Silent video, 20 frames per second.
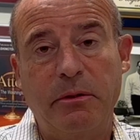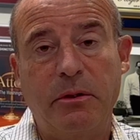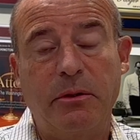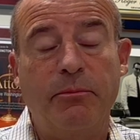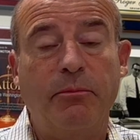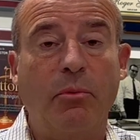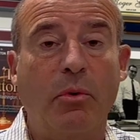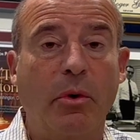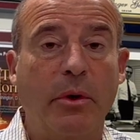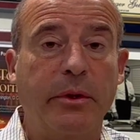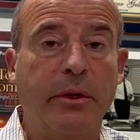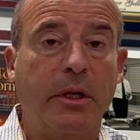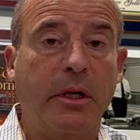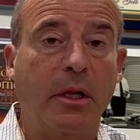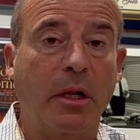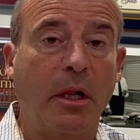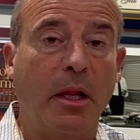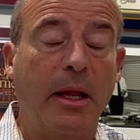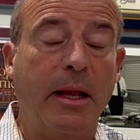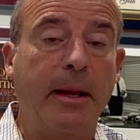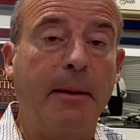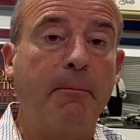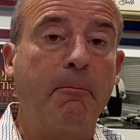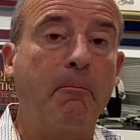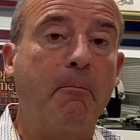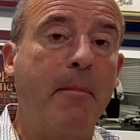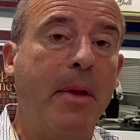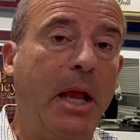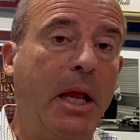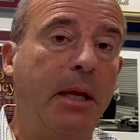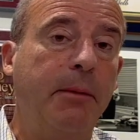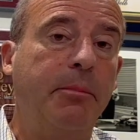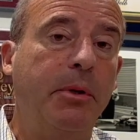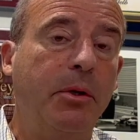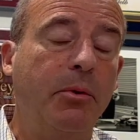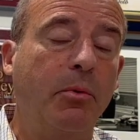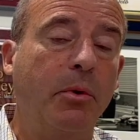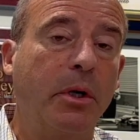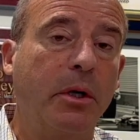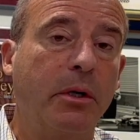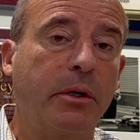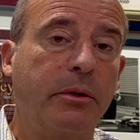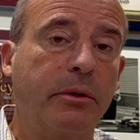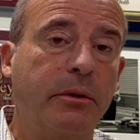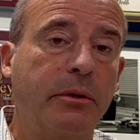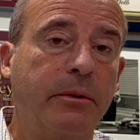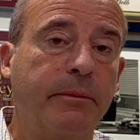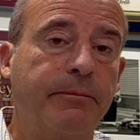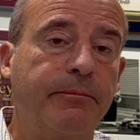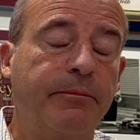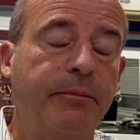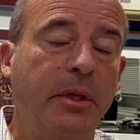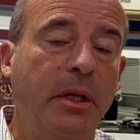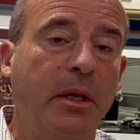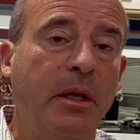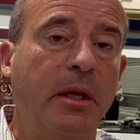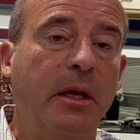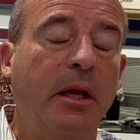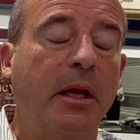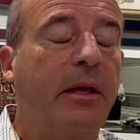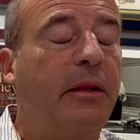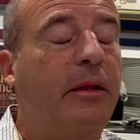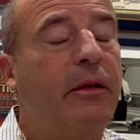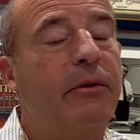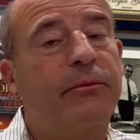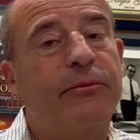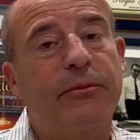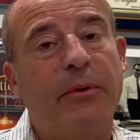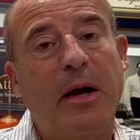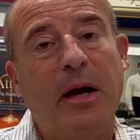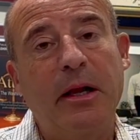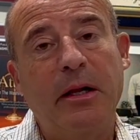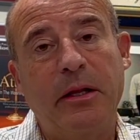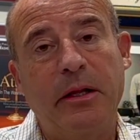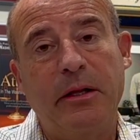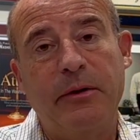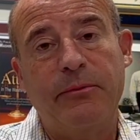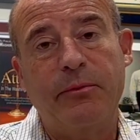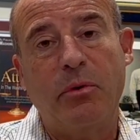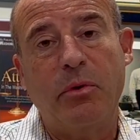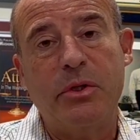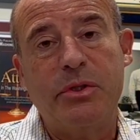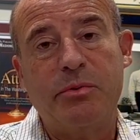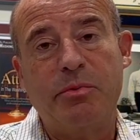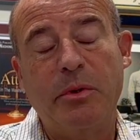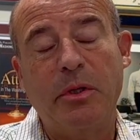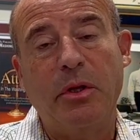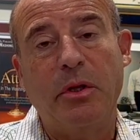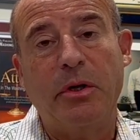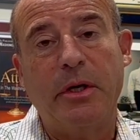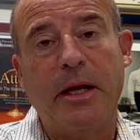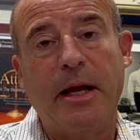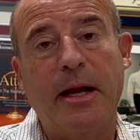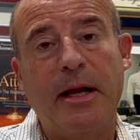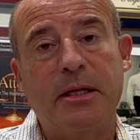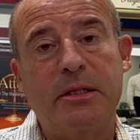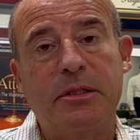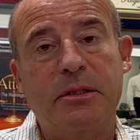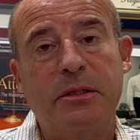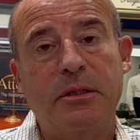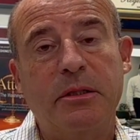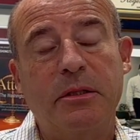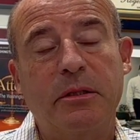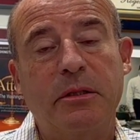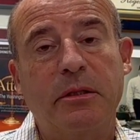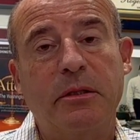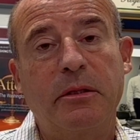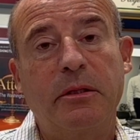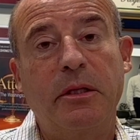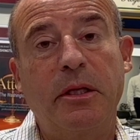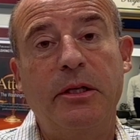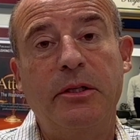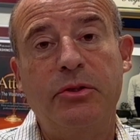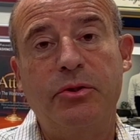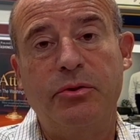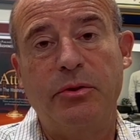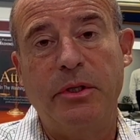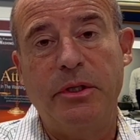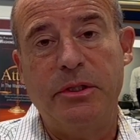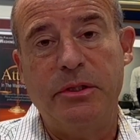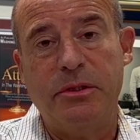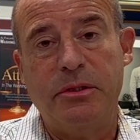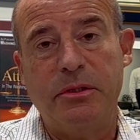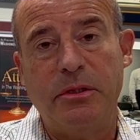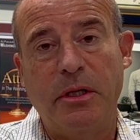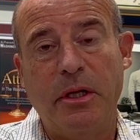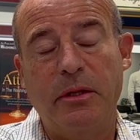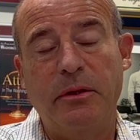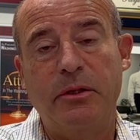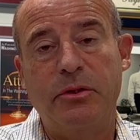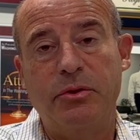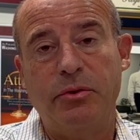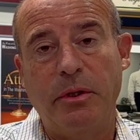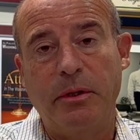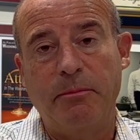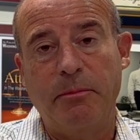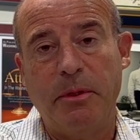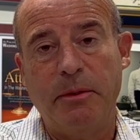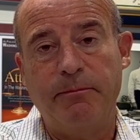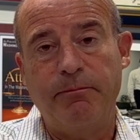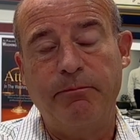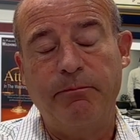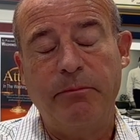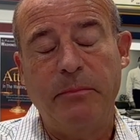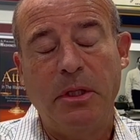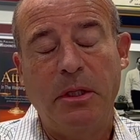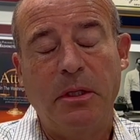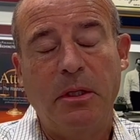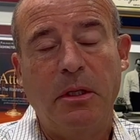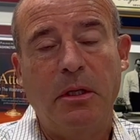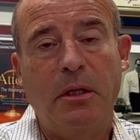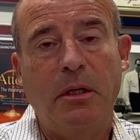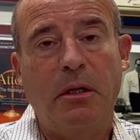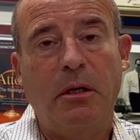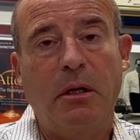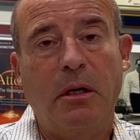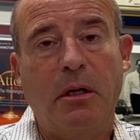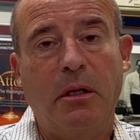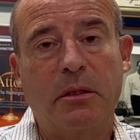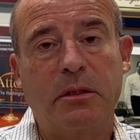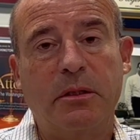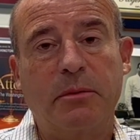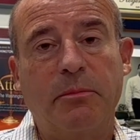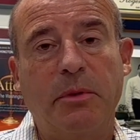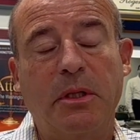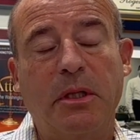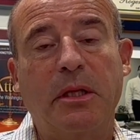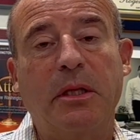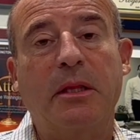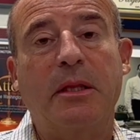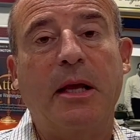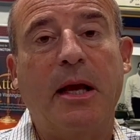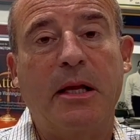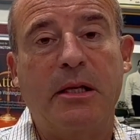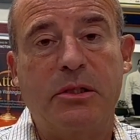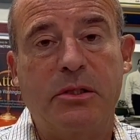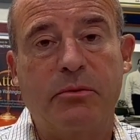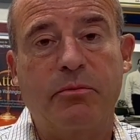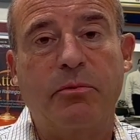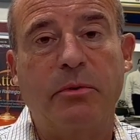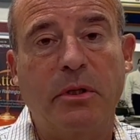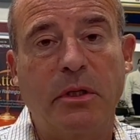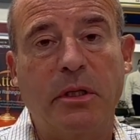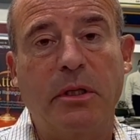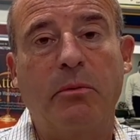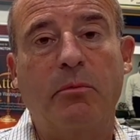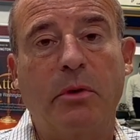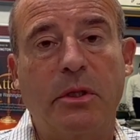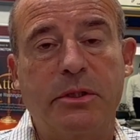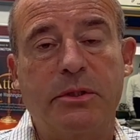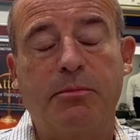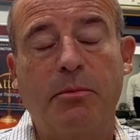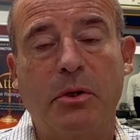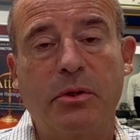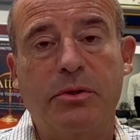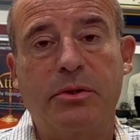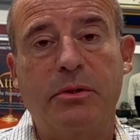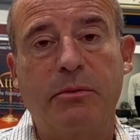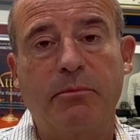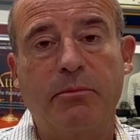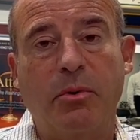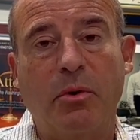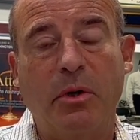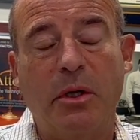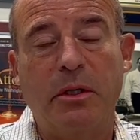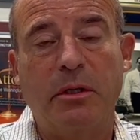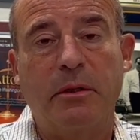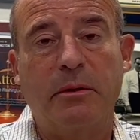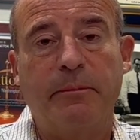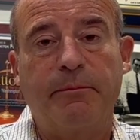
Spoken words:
the more the claim may be worth. And then finally, of course, we look at the injuries and the treatment. Ultimately, that's really what's most important.